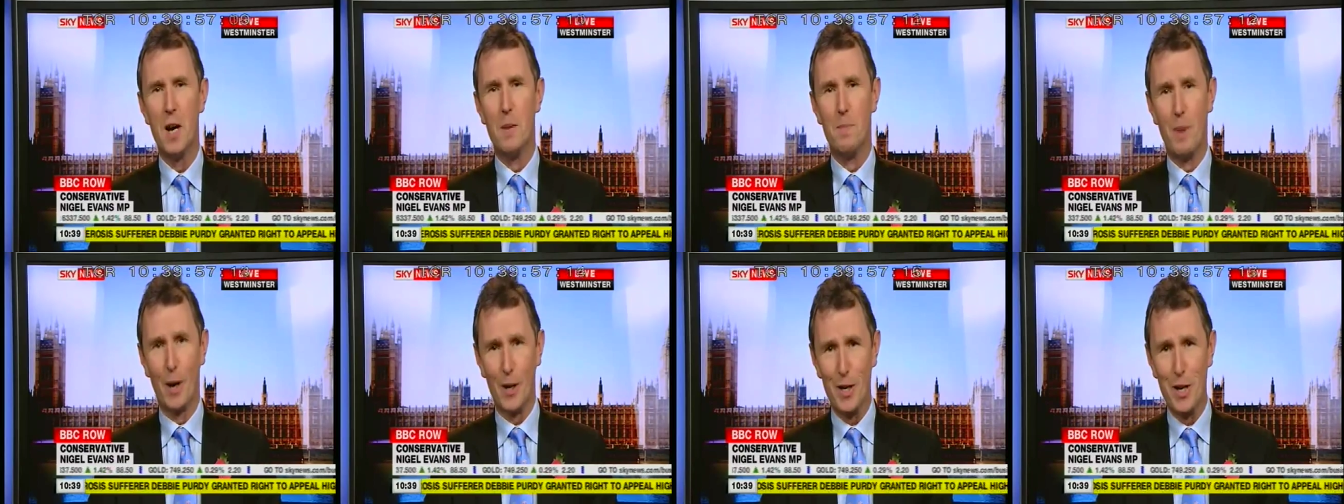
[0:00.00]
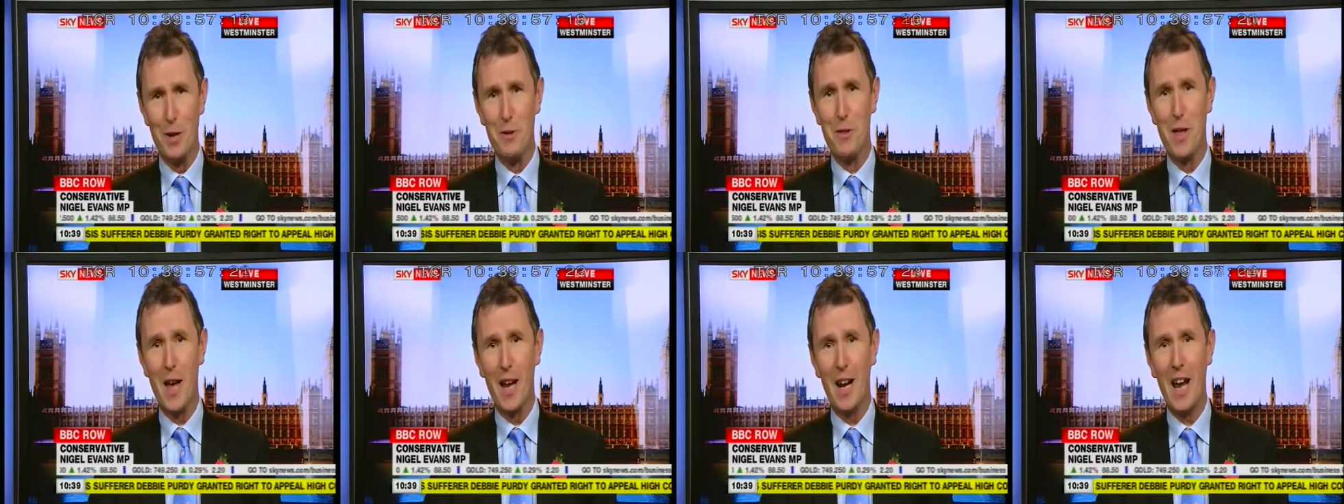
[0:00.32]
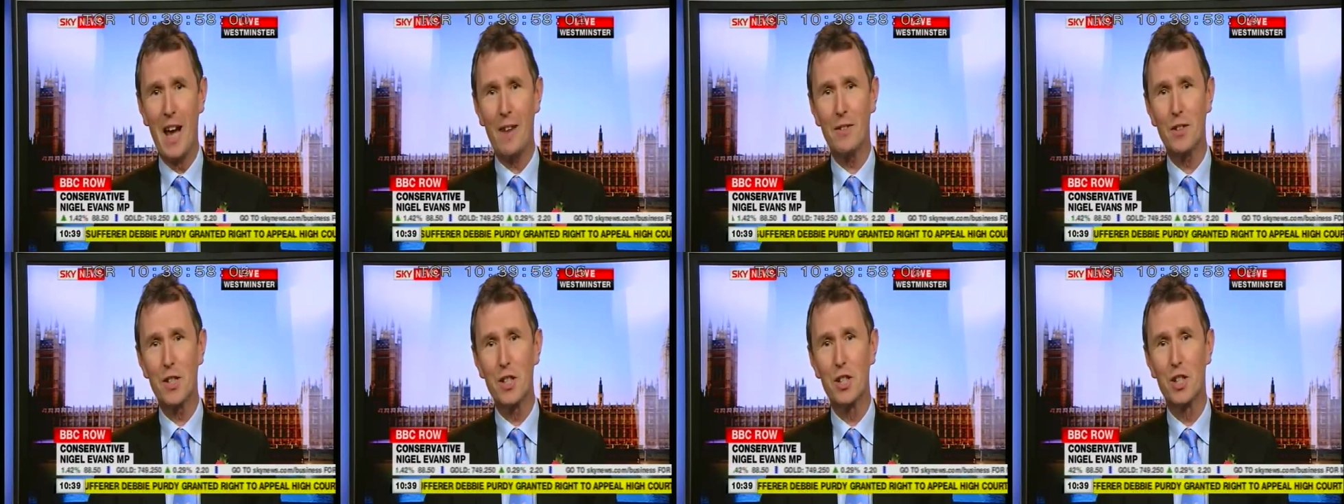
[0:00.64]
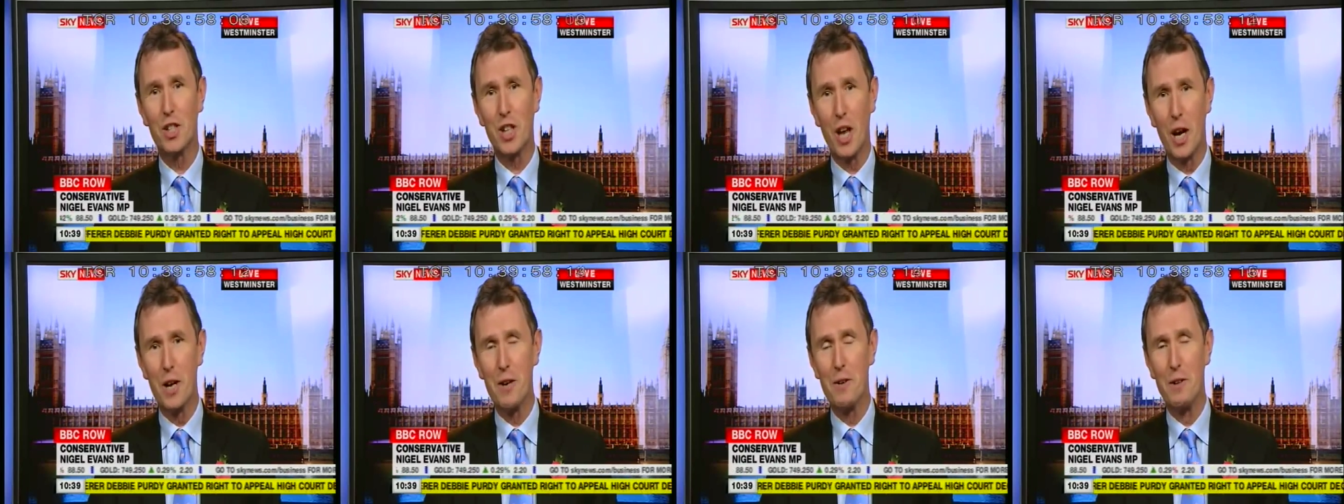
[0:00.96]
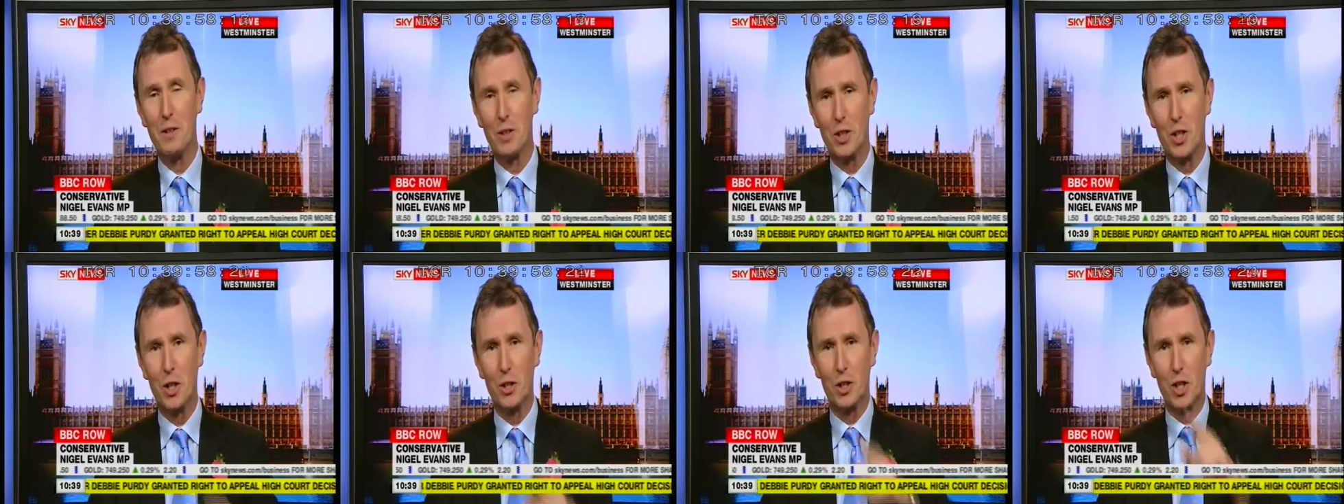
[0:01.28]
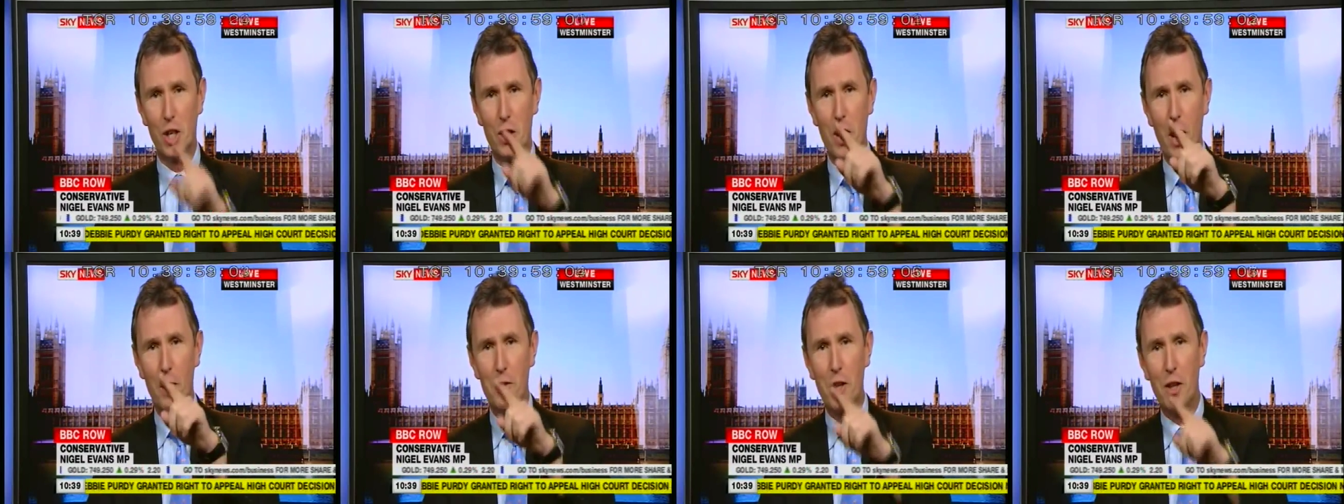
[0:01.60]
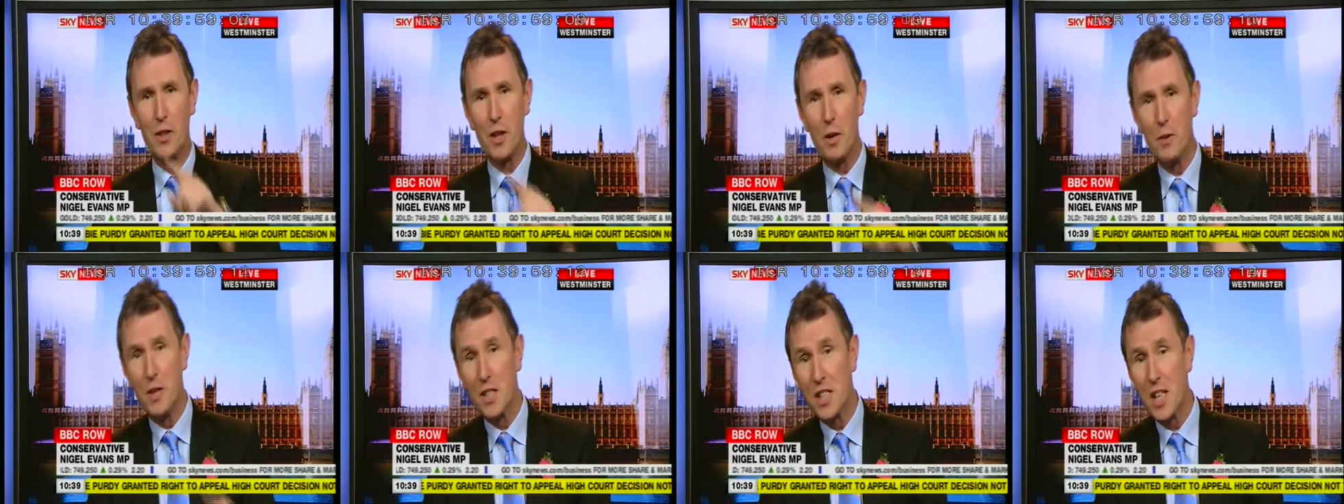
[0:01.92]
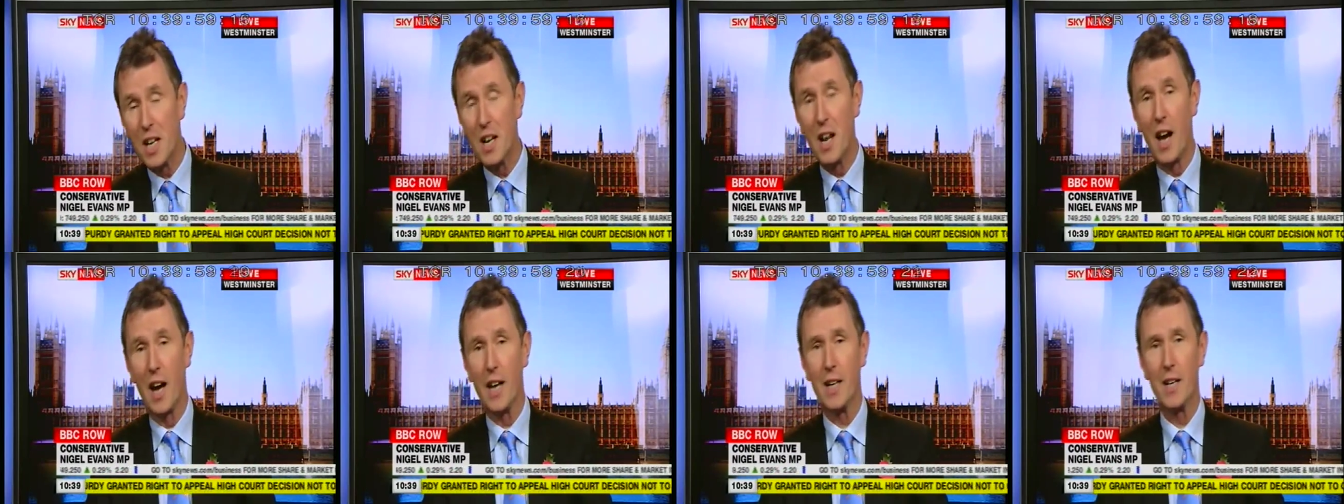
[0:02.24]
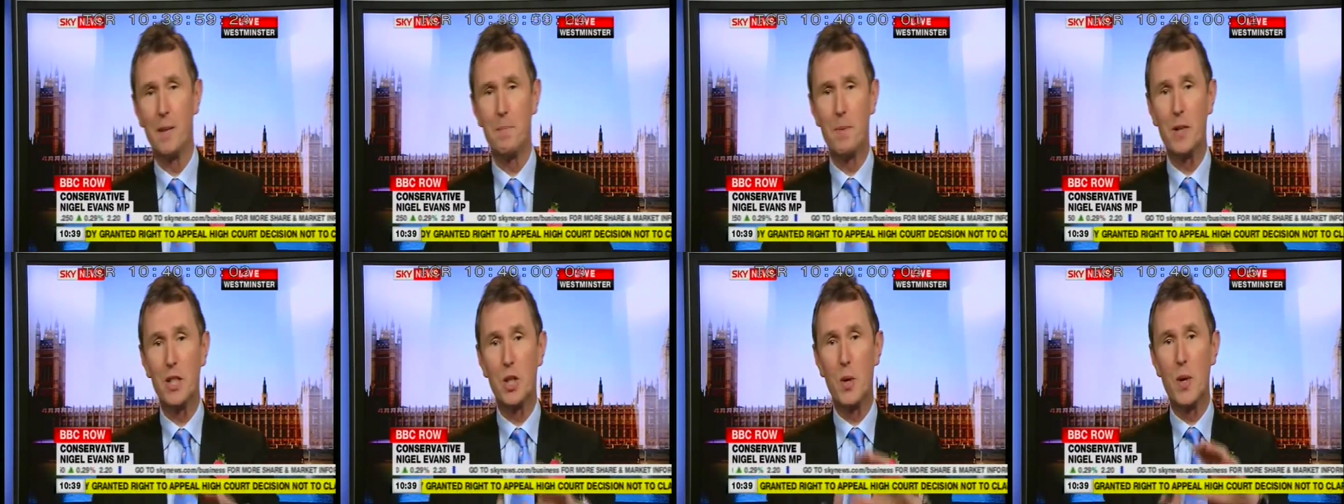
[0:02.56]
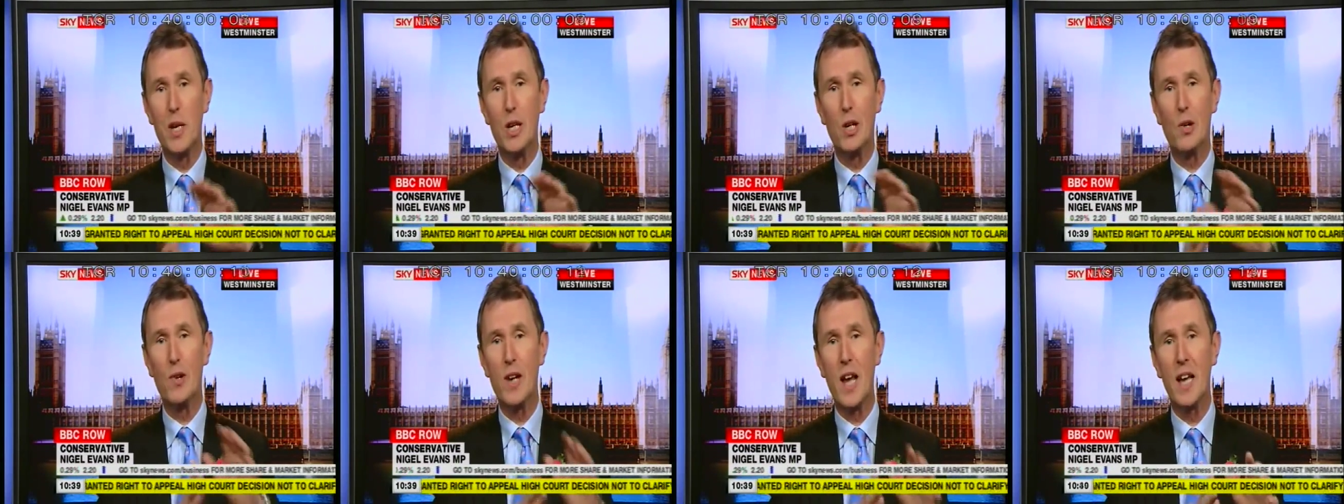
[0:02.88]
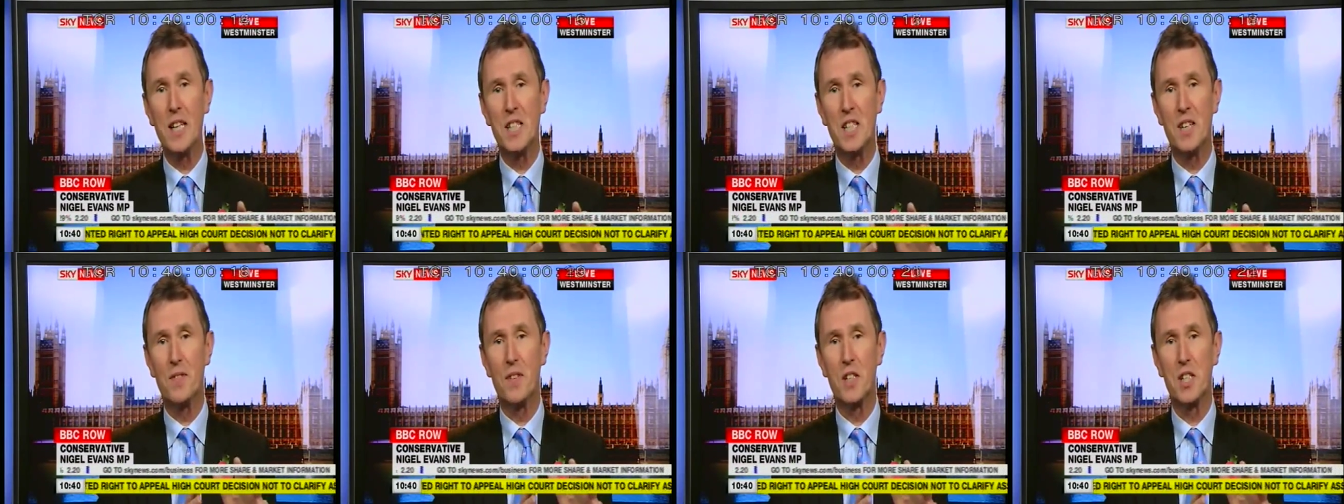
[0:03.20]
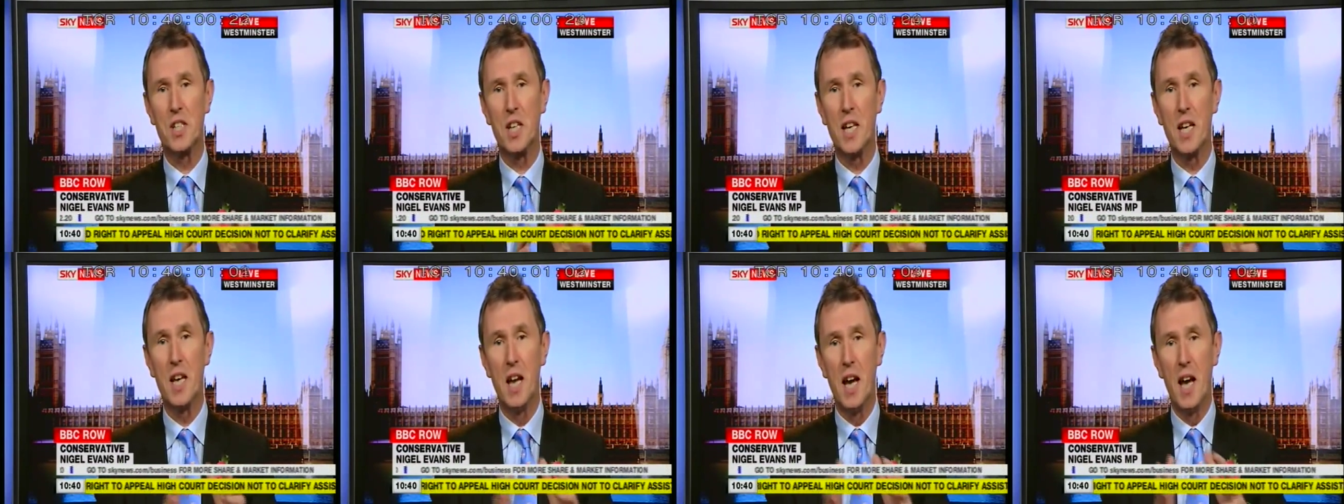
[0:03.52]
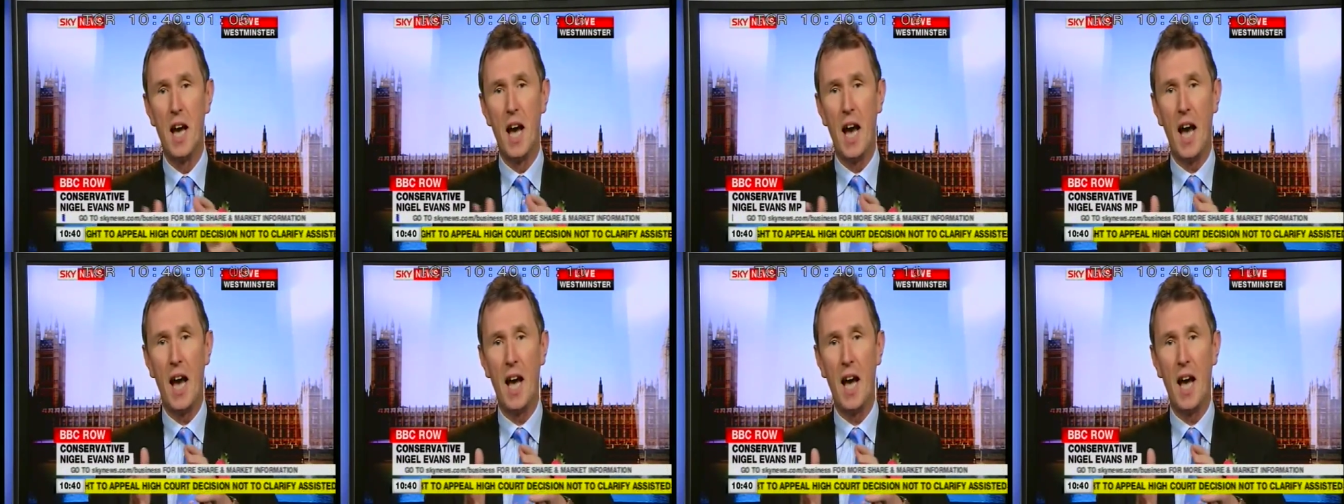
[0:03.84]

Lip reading: But you then have to show to know that there is a line between creativity